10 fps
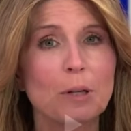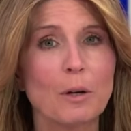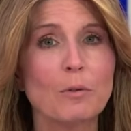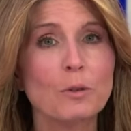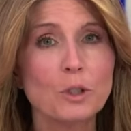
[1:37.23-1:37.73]
We
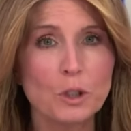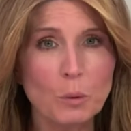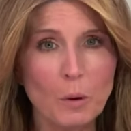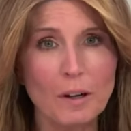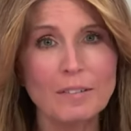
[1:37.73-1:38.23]
know for
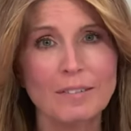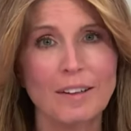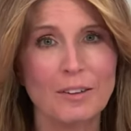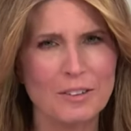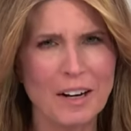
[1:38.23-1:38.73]
sure,
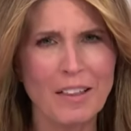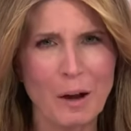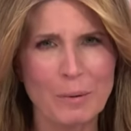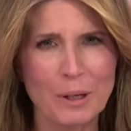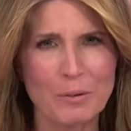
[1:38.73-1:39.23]
and there's not a
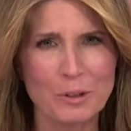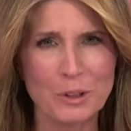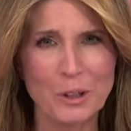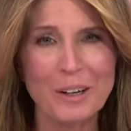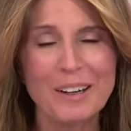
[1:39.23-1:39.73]
lot we know for
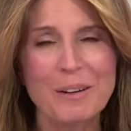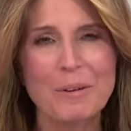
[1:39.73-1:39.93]
sure,